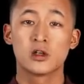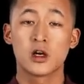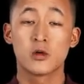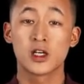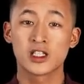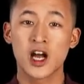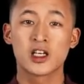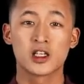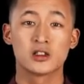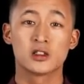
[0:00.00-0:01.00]
When
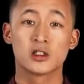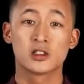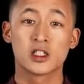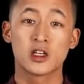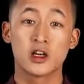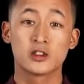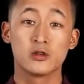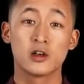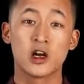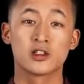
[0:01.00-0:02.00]
attacking, discard 2
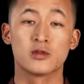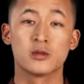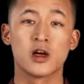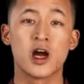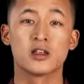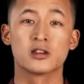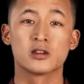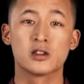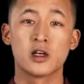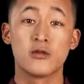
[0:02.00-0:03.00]
cards from your hand.
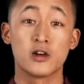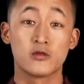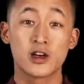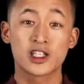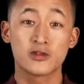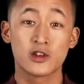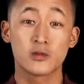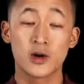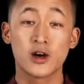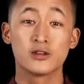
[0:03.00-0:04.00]
For the rest of your
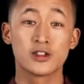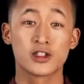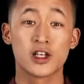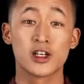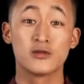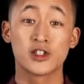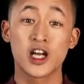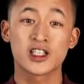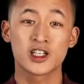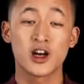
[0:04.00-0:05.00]
opponent's turn,
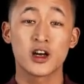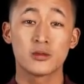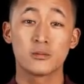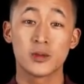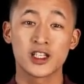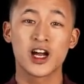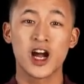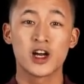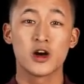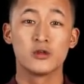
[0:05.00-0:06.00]
Vegeta can't be
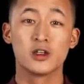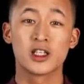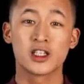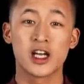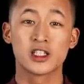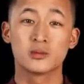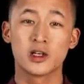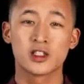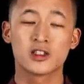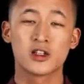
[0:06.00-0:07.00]
KO'd and gains
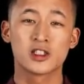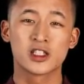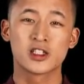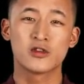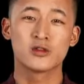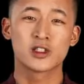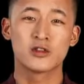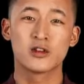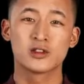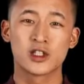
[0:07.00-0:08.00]
plus
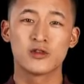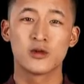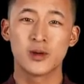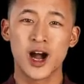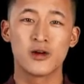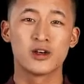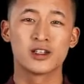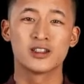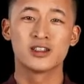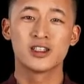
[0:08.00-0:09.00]
30,000 power.
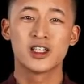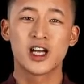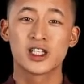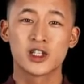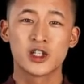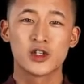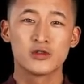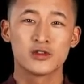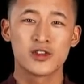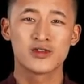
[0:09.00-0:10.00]
That's a
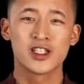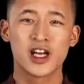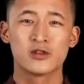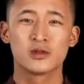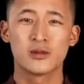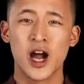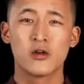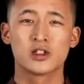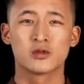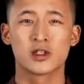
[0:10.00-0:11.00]
huge 50,000 power
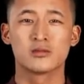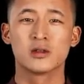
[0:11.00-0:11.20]
swing.